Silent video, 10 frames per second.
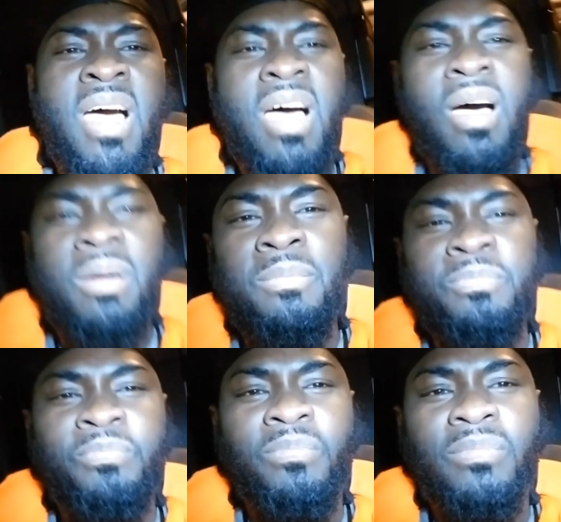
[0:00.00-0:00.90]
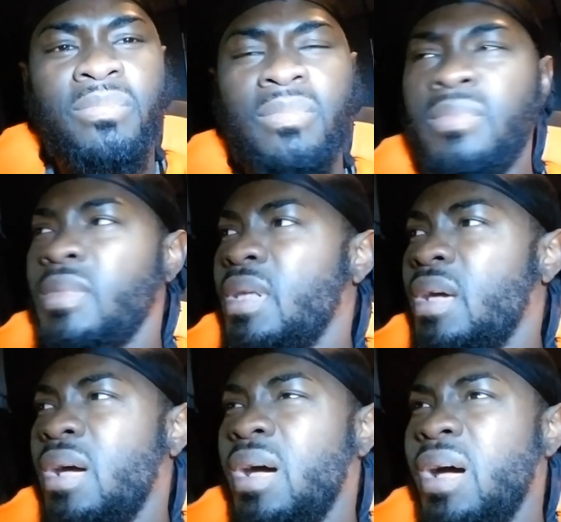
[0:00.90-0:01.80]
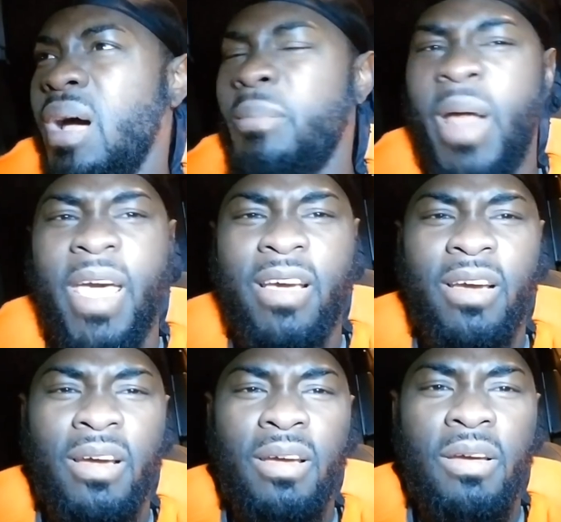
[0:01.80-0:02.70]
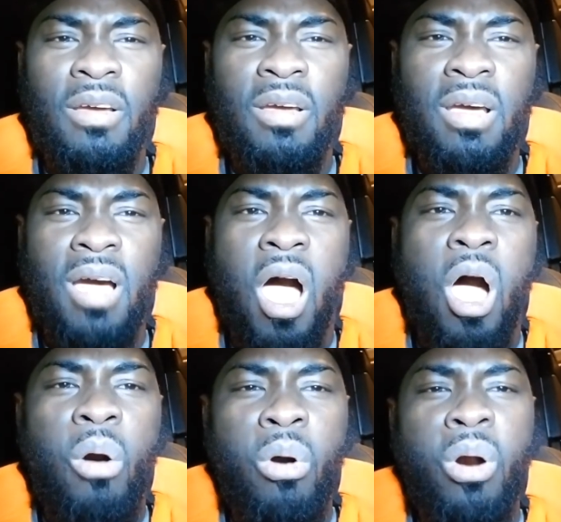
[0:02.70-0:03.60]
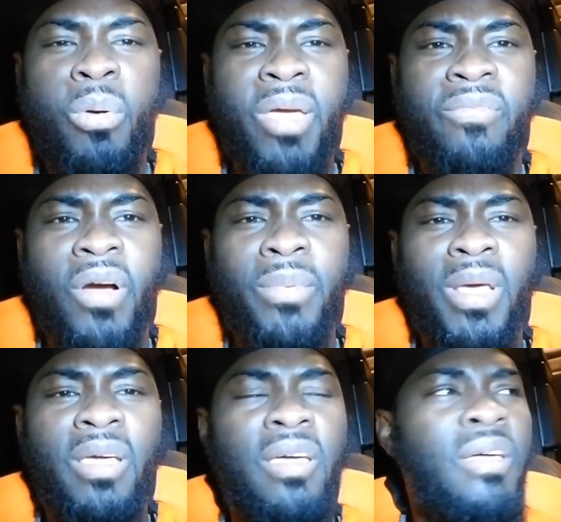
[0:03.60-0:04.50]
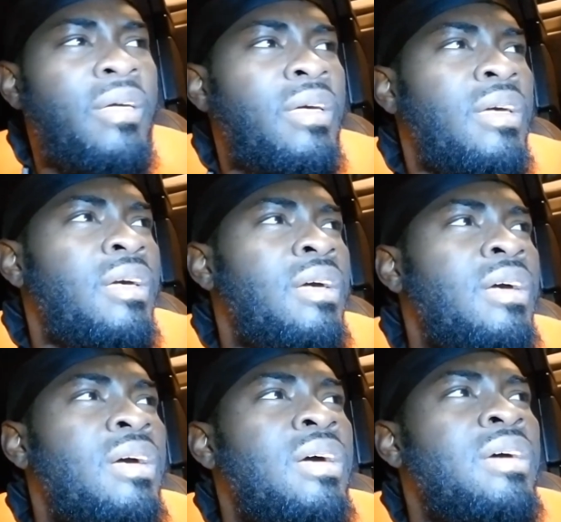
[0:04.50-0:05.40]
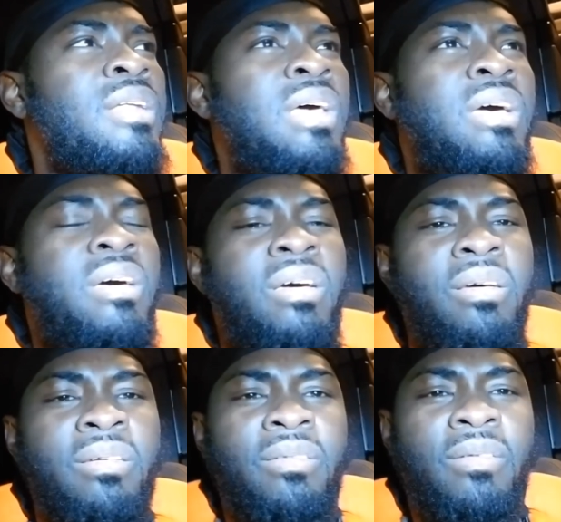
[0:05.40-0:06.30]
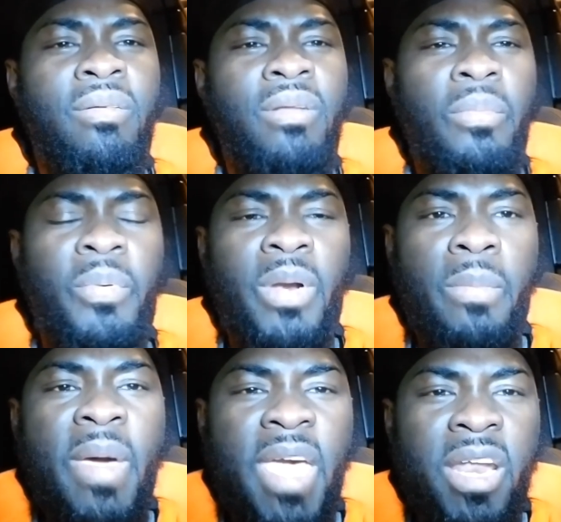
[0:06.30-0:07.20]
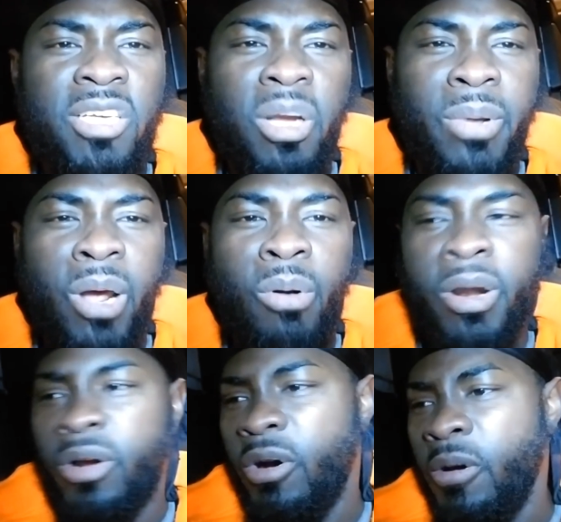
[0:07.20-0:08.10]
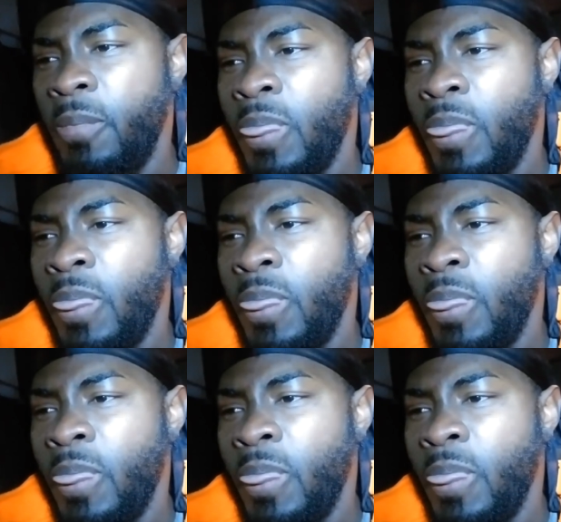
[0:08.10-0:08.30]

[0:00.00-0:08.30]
um, I'm like an hour away from the the the, the mechanic shop that I want to go.